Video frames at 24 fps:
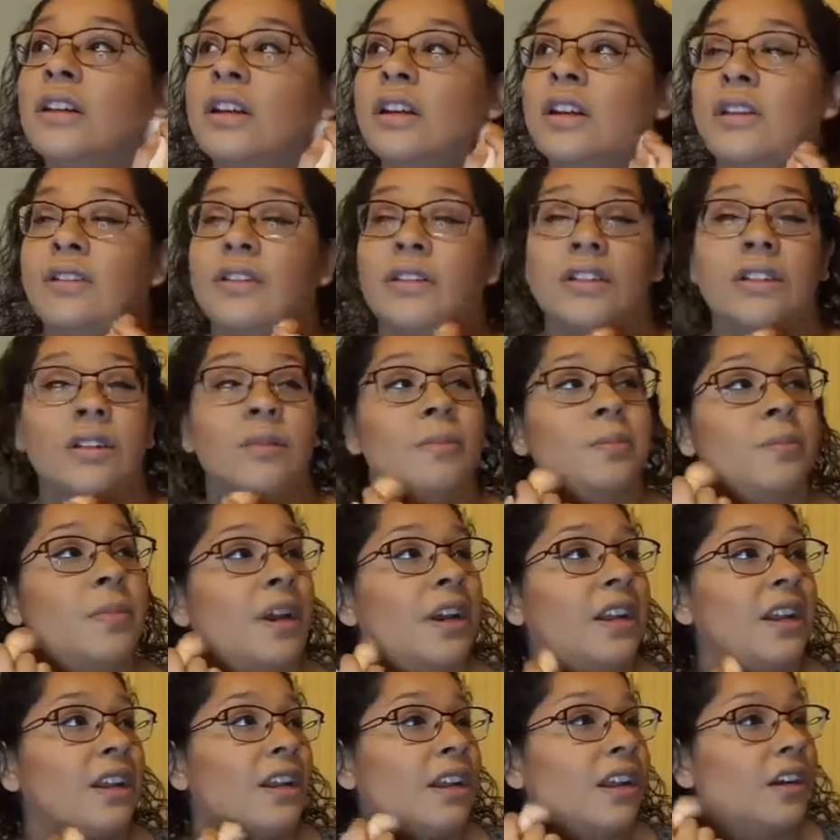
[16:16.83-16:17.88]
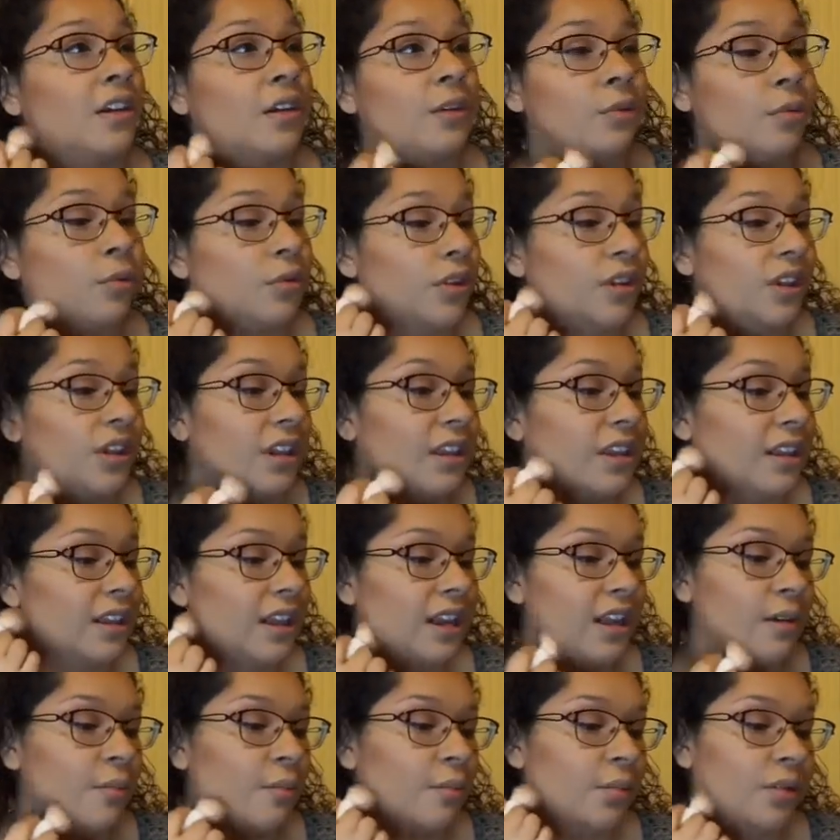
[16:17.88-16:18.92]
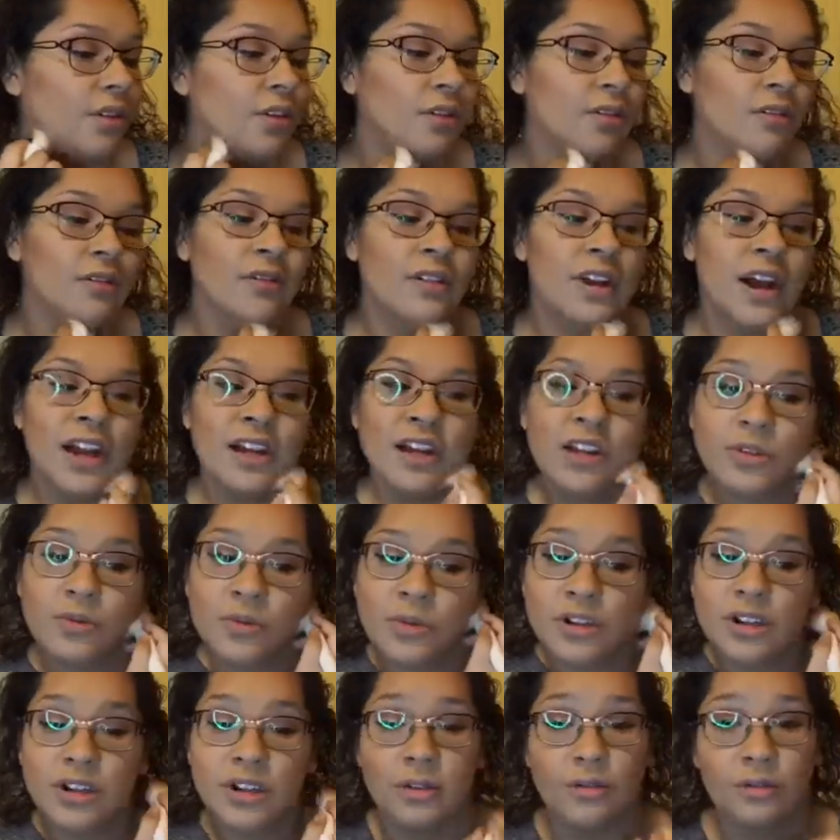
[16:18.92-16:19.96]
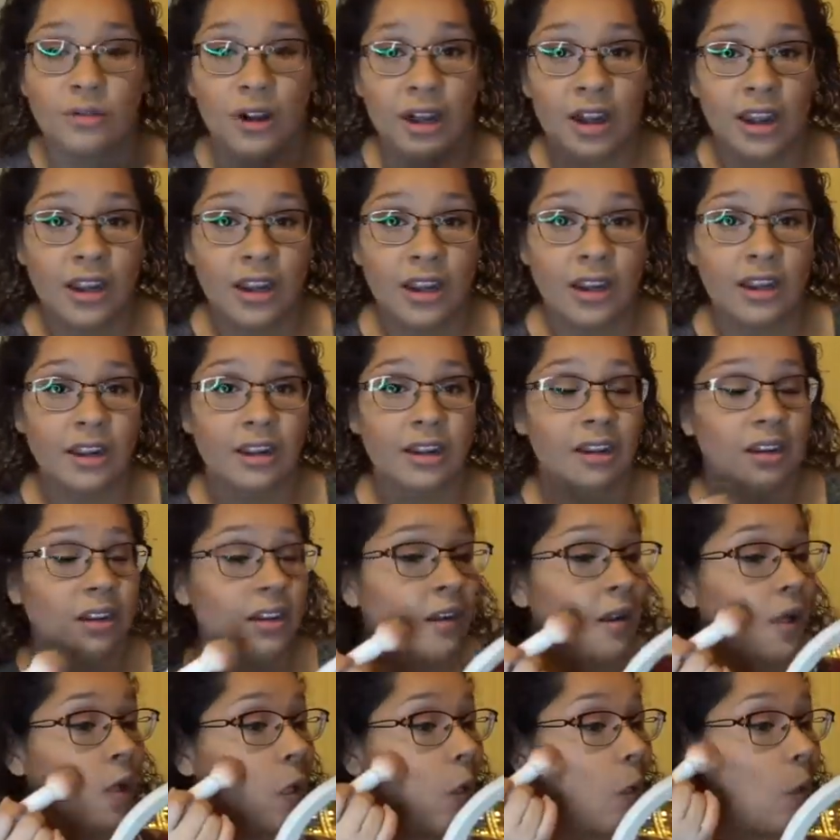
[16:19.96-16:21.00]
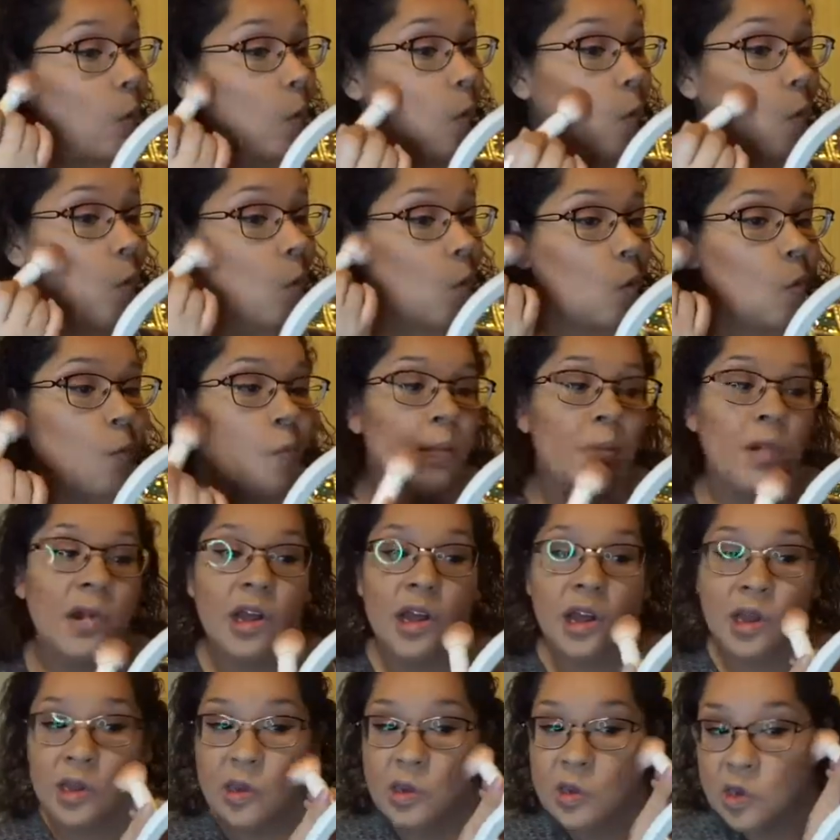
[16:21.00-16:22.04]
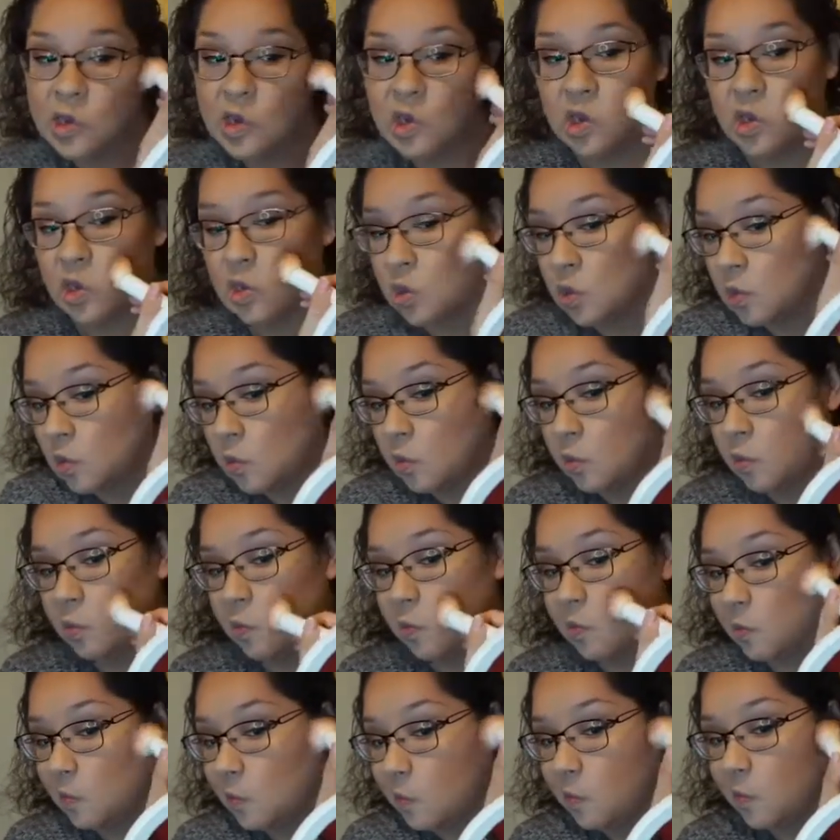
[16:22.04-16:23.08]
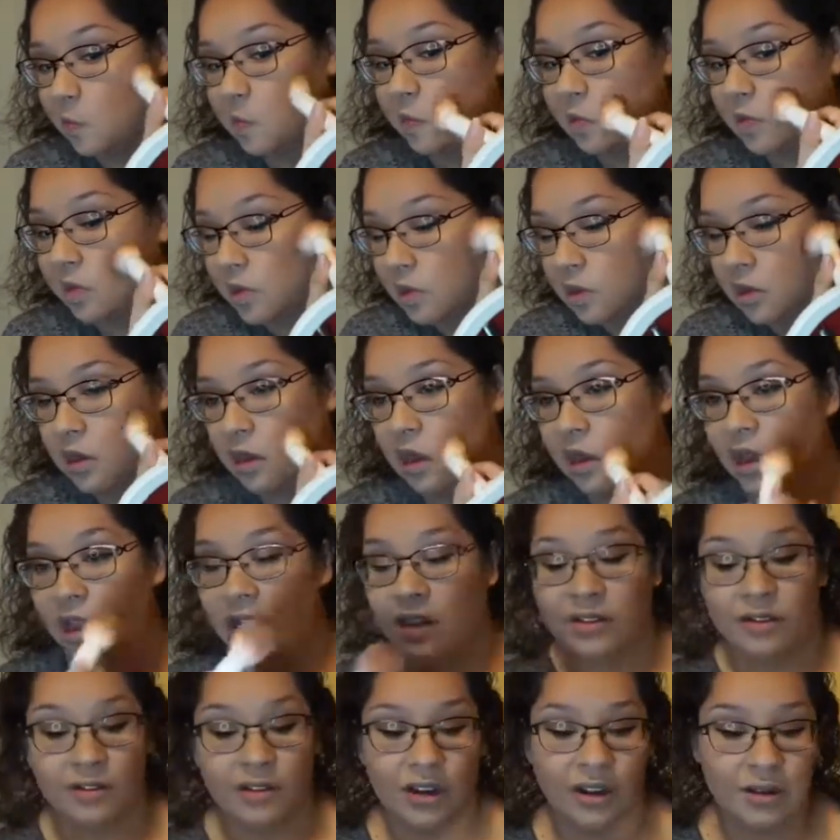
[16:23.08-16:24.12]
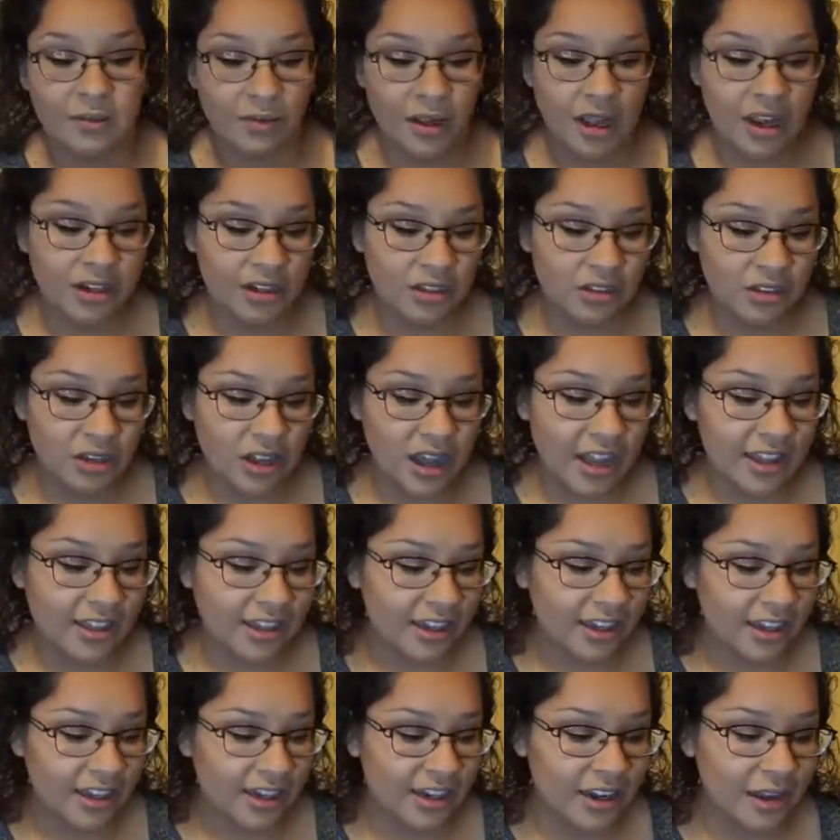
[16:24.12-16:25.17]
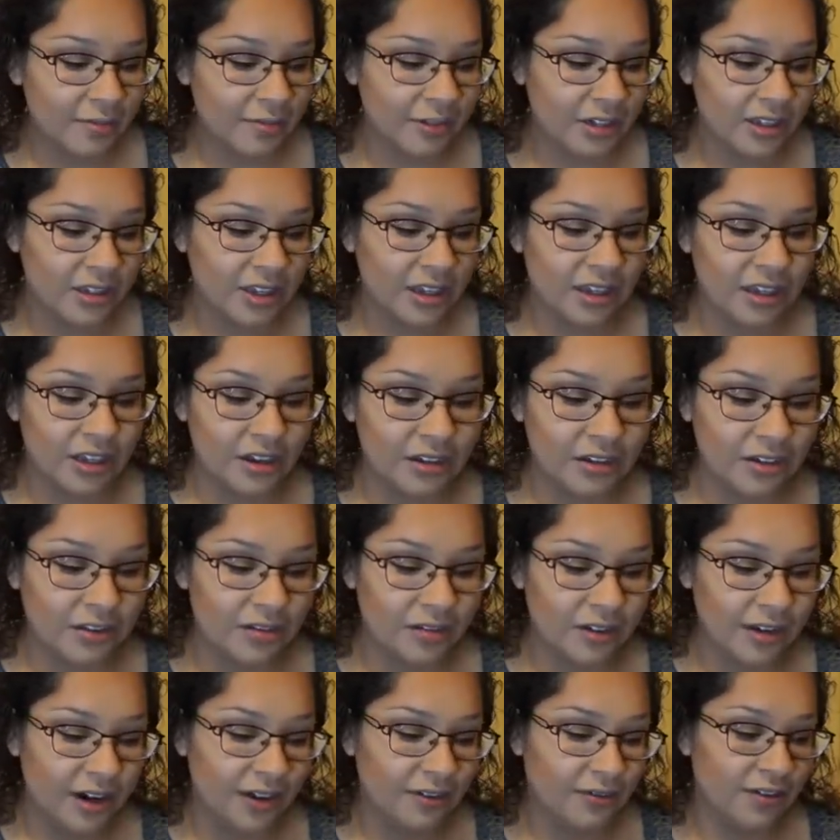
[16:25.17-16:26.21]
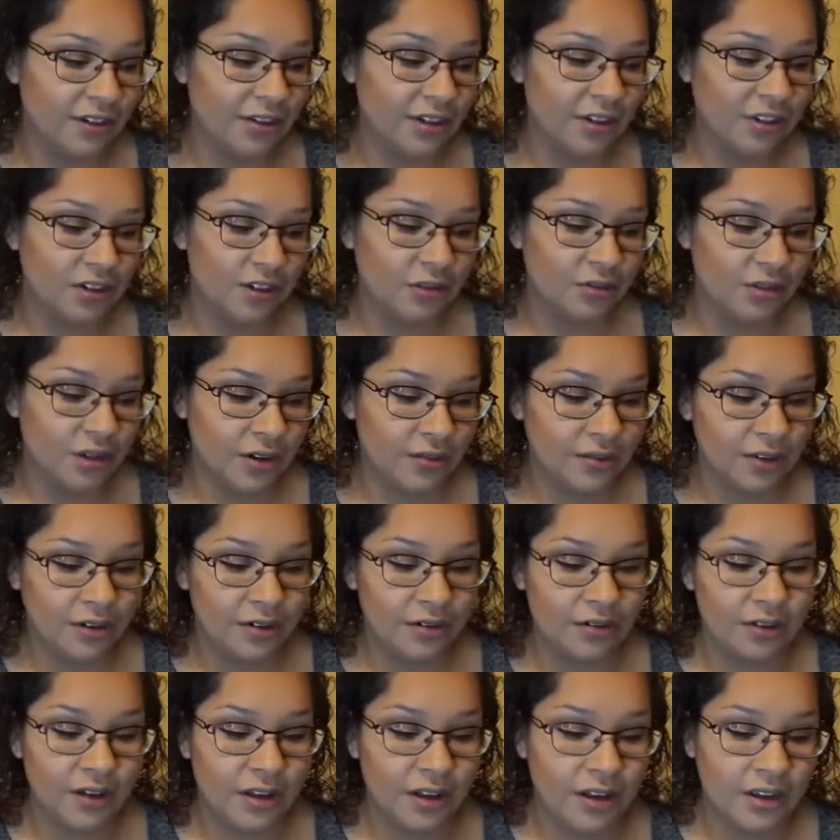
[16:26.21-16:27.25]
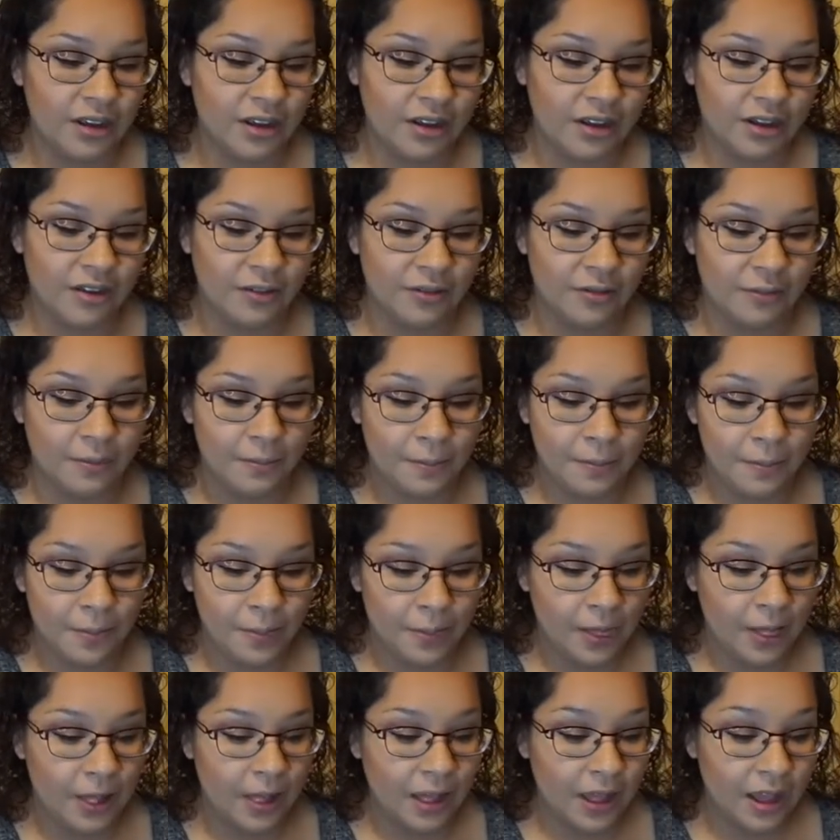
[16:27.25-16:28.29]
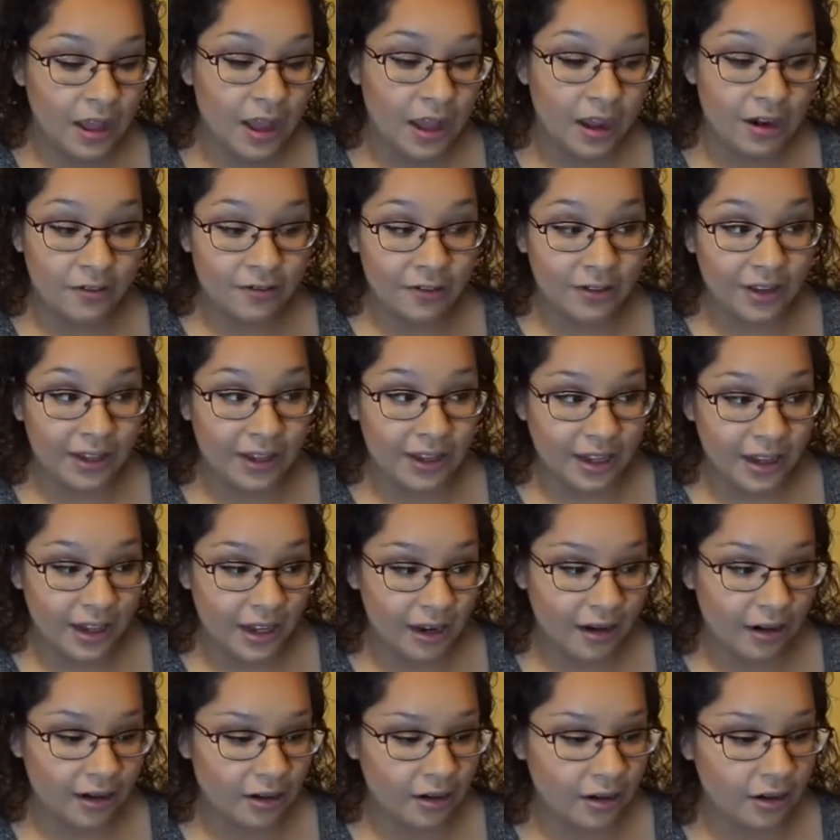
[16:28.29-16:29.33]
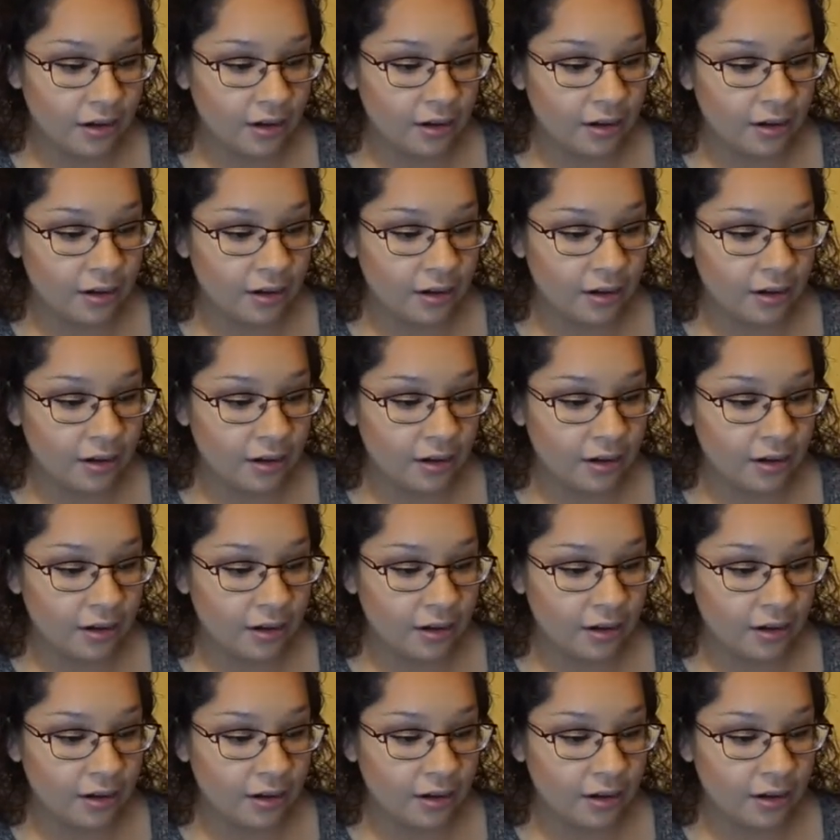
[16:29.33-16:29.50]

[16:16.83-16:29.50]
He wants to paint it like a really light blue. I just wanted it white, but you know, I don't. I just, at the end, I'm just like, you know, whatever. Just do whatever you want. You know, I don't really care.